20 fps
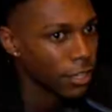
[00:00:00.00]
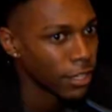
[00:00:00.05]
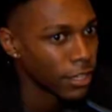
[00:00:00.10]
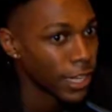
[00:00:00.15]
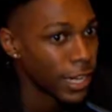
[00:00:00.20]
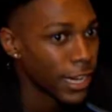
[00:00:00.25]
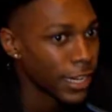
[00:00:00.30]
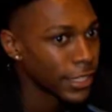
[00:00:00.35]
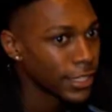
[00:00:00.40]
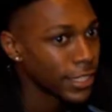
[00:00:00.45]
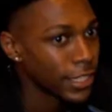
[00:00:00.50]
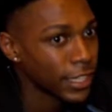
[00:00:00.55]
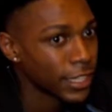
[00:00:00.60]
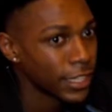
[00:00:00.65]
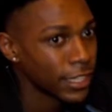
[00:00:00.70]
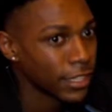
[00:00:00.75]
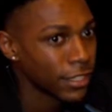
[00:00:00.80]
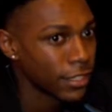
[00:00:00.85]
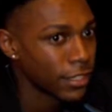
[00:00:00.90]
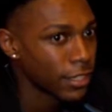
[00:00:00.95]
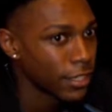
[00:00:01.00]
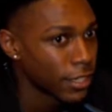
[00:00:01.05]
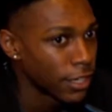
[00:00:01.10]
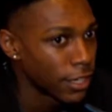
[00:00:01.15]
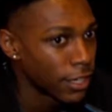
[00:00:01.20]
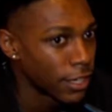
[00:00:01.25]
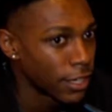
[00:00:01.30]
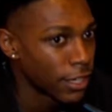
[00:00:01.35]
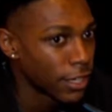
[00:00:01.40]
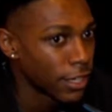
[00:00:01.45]
locked in,
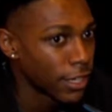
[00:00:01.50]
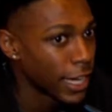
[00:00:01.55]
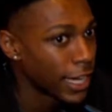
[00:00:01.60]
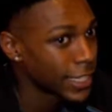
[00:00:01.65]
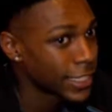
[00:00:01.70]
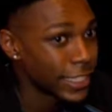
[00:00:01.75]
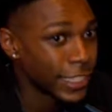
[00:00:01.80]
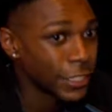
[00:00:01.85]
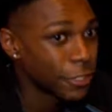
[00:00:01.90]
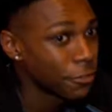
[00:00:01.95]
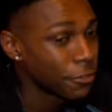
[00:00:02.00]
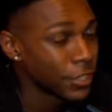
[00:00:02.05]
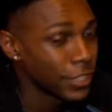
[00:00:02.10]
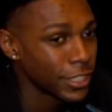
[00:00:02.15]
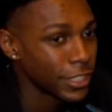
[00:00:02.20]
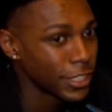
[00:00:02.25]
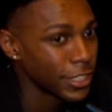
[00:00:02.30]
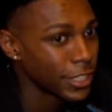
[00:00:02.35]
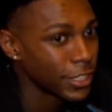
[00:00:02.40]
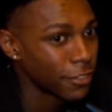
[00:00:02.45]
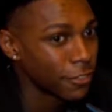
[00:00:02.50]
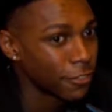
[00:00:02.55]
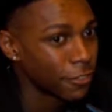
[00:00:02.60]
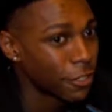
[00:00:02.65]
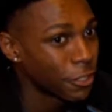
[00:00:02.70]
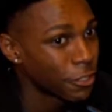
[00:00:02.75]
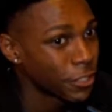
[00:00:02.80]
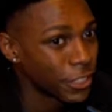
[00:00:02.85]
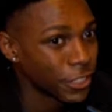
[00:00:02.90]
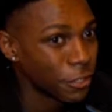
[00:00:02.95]
got tunnel vision, and
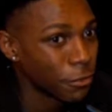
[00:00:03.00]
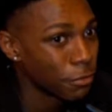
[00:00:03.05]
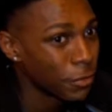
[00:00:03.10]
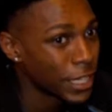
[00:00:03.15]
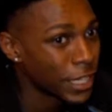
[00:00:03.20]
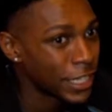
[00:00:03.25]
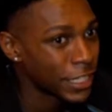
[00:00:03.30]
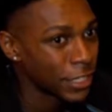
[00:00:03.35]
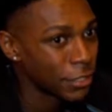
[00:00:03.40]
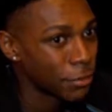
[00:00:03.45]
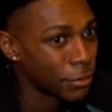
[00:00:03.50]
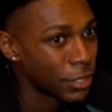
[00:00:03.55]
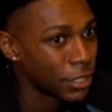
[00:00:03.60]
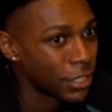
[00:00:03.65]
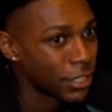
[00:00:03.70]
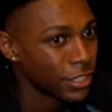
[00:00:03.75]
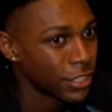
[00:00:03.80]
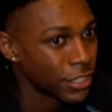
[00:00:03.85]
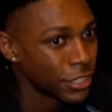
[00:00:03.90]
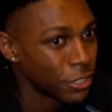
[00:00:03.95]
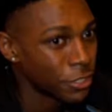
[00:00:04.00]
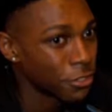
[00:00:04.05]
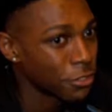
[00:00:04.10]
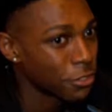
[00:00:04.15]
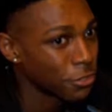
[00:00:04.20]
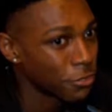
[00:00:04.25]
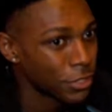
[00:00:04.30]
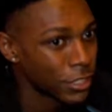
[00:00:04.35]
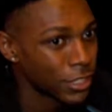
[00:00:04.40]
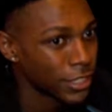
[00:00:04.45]
focused on basketball, and
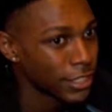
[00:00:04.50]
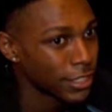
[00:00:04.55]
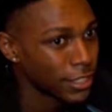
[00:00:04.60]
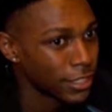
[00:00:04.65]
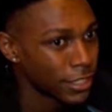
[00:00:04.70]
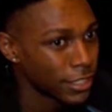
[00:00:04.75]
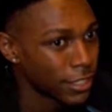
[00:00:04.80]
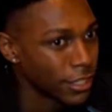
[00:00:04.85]
shoes were just